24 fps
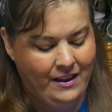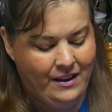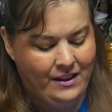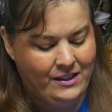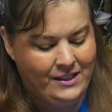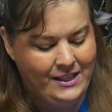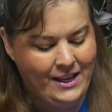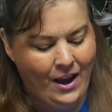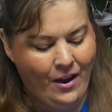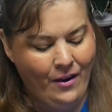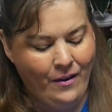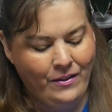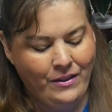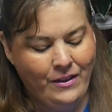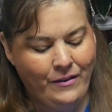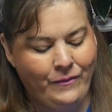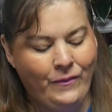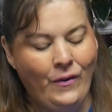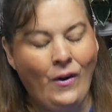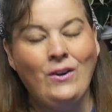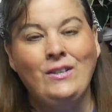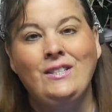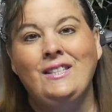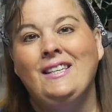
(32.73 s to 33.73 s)
So, the
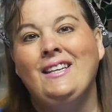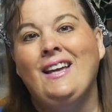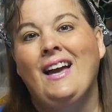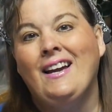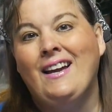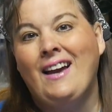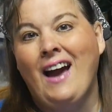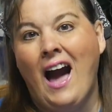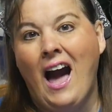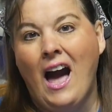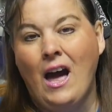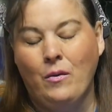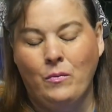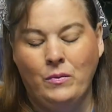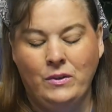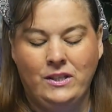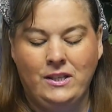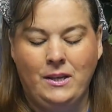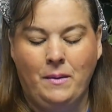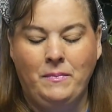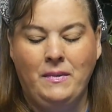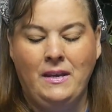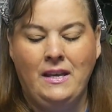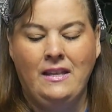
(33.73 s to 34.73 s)
first thing I got was
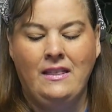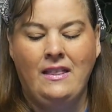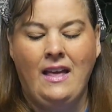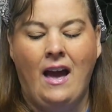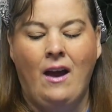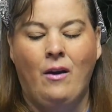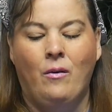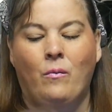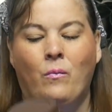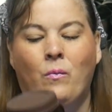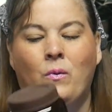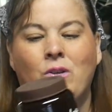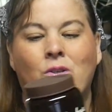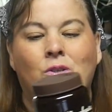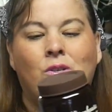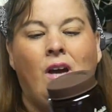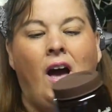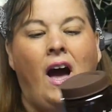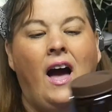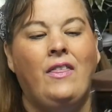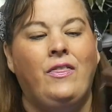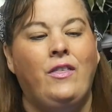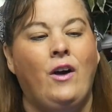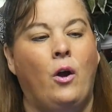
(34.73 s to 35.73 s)
something that was
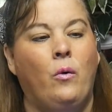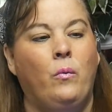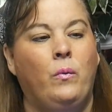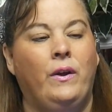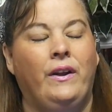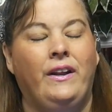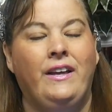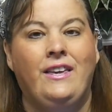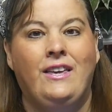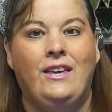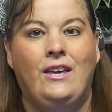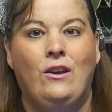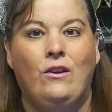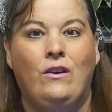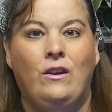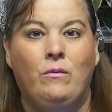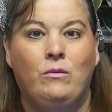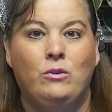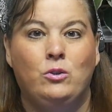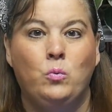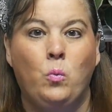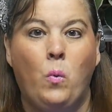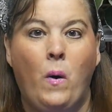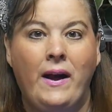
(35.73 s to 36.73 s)
I thought really cute. It
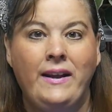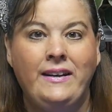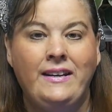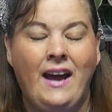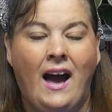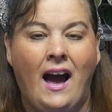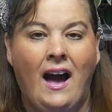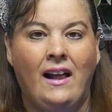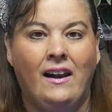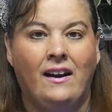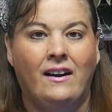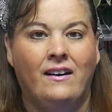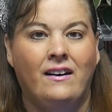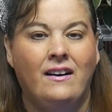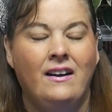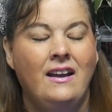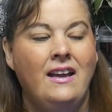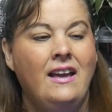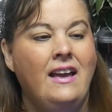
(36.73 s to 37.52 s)
was $1.